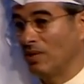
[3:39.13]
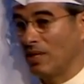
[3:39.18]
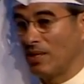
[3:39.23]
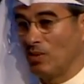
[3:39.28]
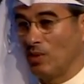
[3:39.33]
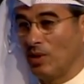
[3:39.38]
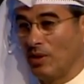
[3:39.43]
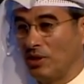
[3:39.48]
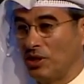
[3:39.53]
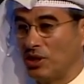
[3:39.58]
I
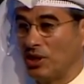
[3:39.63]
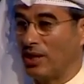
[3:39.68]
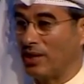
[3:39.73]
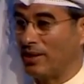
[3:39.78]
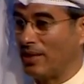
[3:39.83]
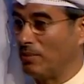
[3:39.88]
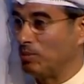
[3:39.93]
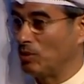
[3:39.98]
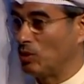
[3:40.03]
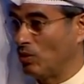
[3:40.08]
think we're reaching
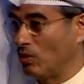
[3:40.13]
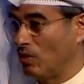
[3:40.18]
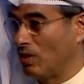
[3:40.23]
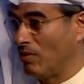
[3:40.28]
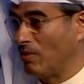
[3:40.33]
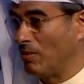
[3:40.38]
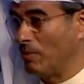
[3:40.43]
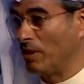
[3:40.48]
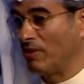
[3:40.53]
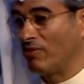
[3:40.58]
agreement with one
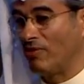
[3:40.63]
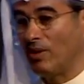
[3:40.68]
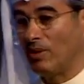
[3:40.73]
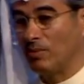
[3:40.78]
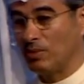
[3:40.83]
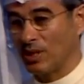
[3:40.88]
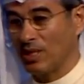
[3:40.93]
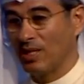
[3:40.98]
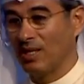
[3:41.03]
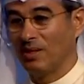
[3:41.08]
of the big
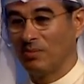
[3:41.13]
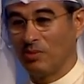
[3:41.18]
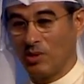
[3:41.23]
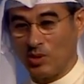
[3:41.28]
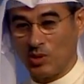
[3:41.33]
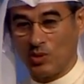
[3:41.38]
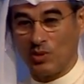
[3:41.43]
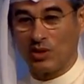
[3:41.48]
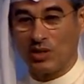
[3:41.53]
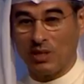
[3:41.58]
firms
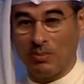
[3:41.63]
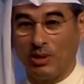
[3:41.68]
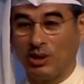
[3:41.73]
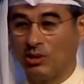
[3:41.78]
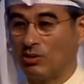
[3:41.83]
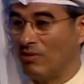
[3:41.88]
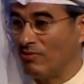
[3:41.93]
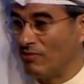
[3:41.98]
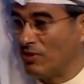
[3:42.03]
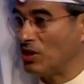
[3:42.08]
because we want somebody
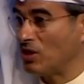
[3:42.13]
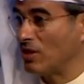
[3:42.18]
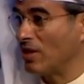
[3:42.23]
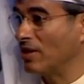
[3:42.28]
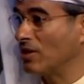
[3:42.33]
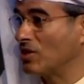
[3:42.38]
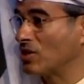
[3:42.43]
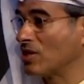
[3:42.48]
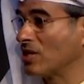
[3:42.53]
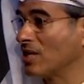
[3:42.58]
to invest in
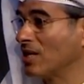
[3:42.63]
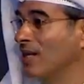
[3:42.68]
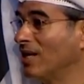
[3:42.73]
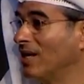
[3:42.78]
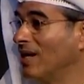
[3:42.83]
this.